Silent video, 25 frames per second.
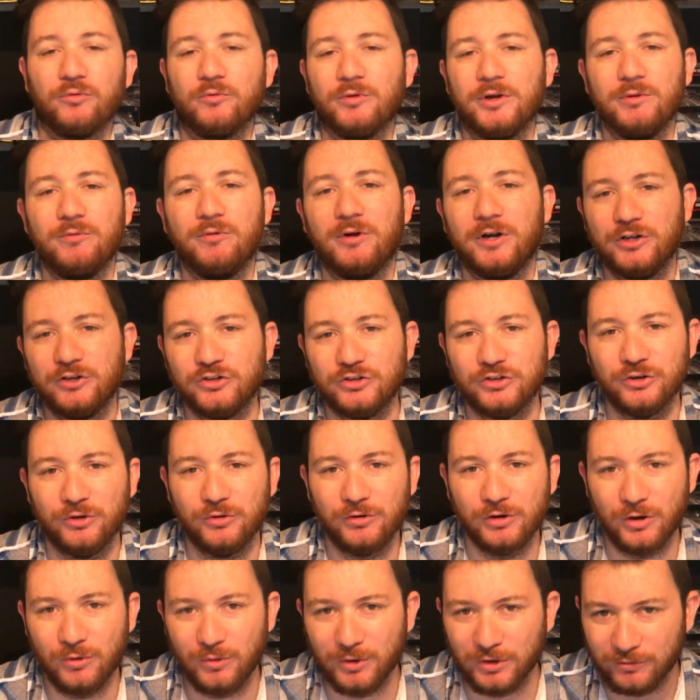rewind
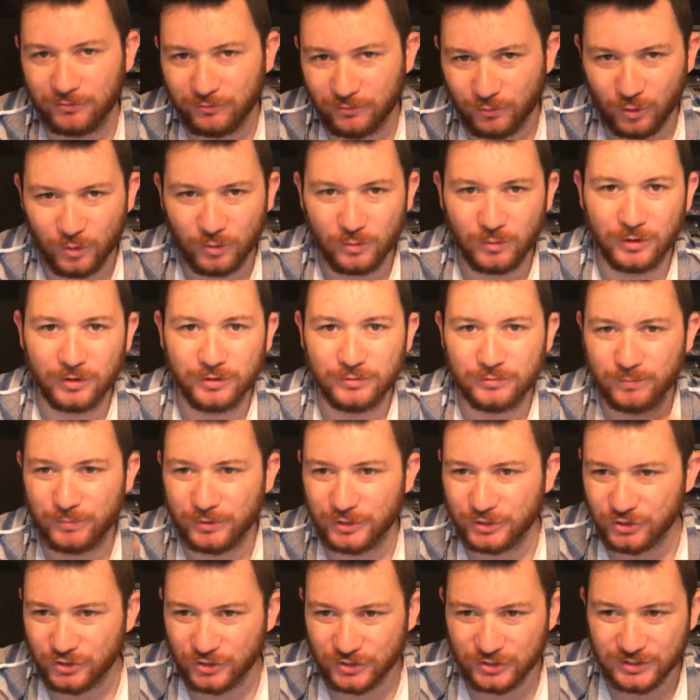show going forward,
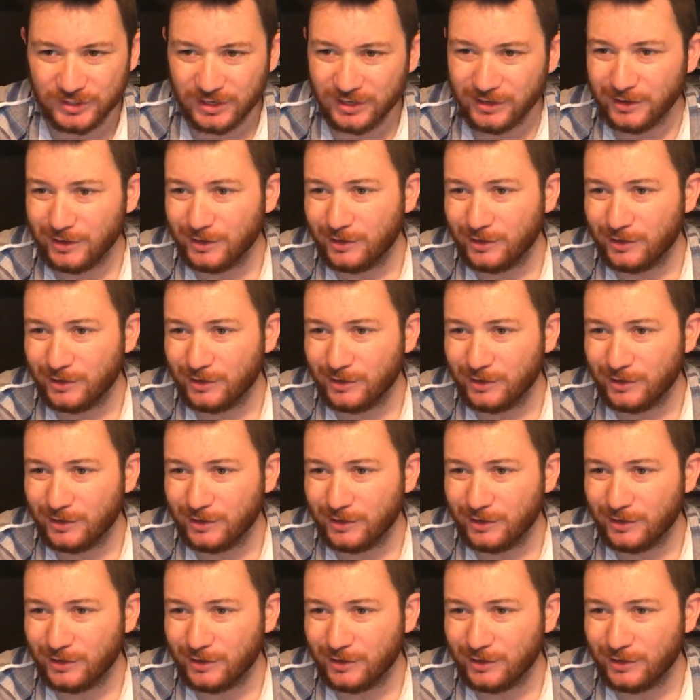but just